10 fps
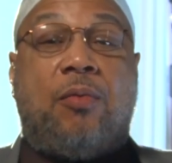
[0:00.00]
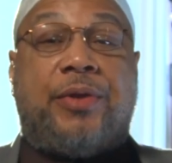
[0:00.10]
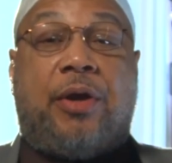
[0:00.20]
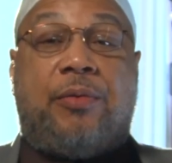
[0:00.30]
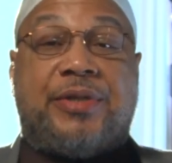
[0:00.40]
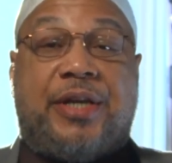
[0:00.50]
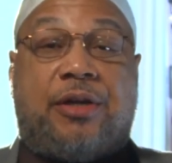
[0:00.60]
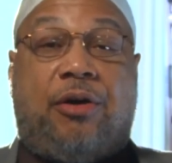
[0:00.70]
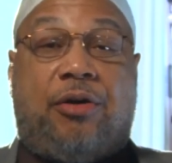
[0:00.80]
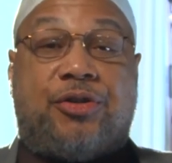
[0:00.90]
there was a
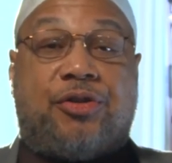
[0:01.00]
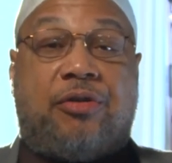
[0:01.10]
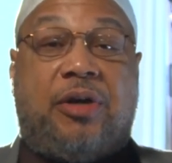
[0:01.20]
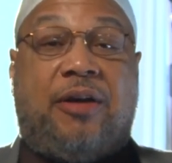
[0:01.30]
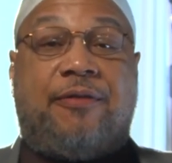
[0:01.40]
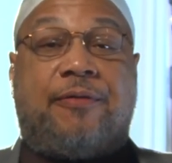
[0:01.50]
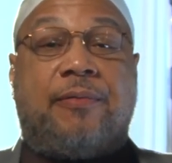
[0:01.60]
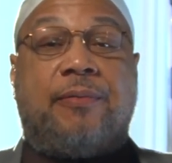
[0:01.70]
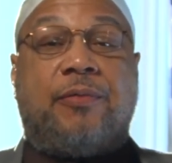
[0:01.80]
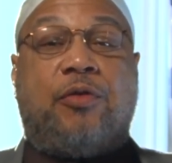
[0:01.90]
culture of
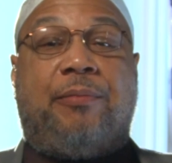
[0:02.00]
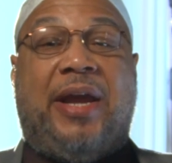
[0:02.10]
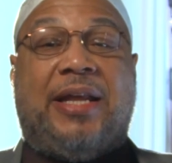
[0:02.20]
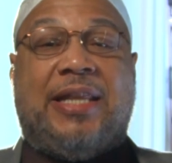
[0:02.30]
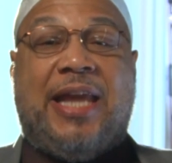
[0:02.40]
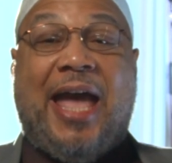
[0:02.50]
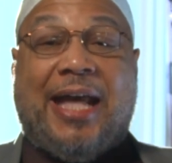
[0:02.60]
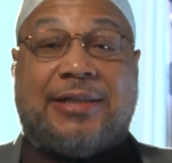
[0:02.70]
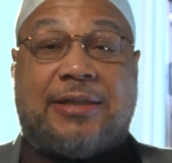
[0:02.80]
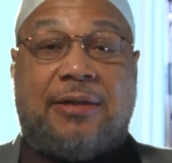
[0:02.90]

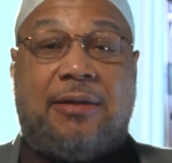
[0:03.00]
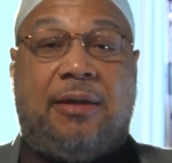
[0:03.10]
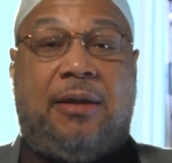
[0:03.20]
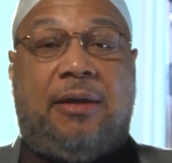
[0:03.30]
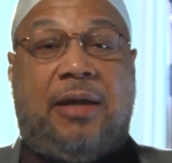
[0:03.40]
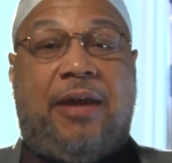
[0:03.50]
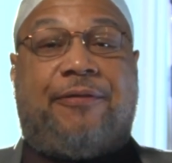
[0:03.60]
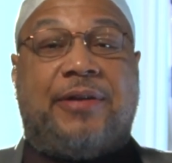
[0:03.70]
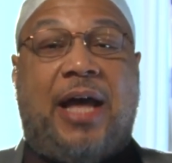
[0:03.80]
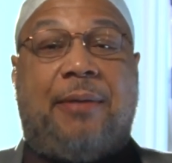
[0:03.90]
ghulamiyat, a
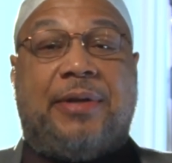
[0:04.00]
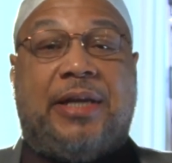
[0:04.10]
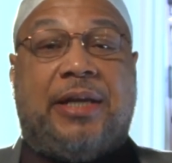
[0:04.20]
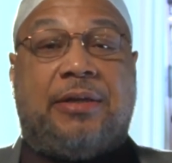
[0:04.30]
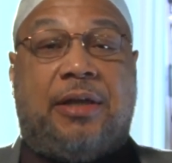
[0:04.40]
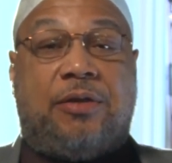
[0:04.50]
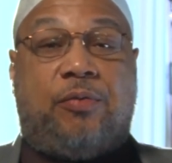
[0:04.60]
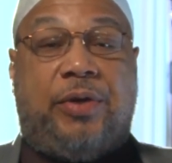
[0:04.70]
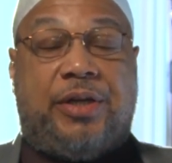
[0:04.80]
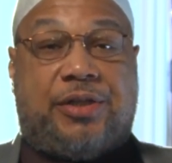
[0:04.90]
phenomenon in
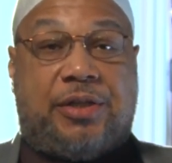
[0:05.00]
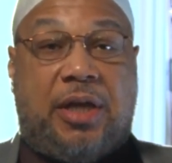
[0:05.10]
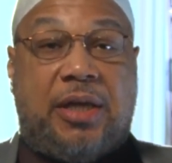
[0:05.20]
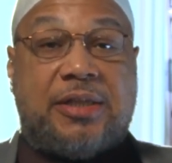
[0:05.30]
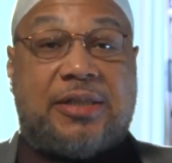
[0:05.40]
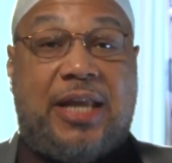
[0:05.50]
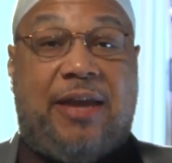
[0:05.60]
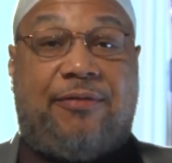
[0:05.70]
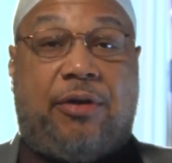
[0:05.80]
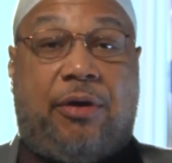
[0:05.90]
which
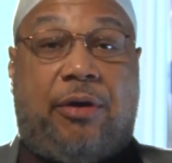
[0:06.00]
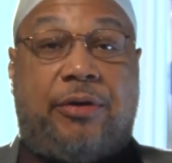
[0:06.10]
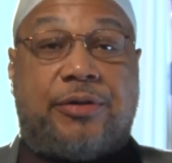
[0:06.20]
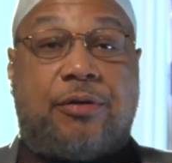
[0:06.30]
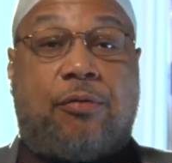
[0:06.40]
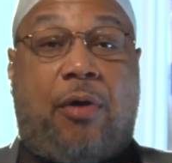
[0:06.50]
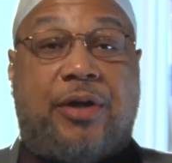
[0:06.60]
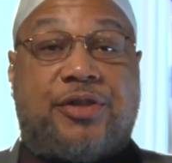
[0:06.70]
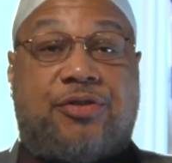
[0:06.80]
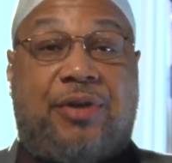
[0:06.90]
slave girls
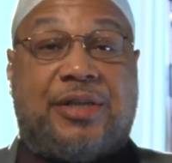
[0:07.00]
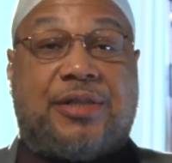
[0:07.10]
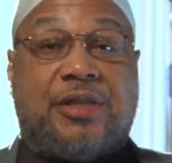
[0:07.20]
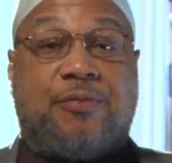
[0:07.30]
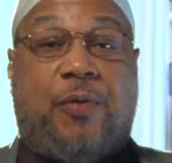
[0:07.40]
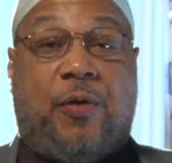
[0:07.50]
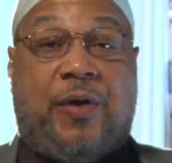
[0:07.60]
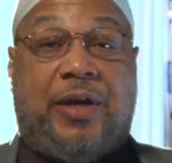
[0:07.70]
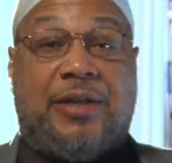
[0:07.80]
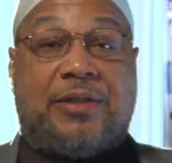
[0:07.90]
cross dressed as
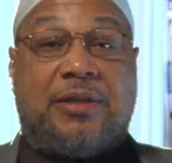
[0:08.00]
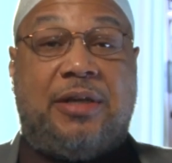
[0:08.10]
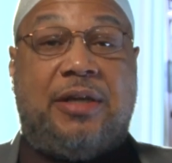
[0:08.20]
boys,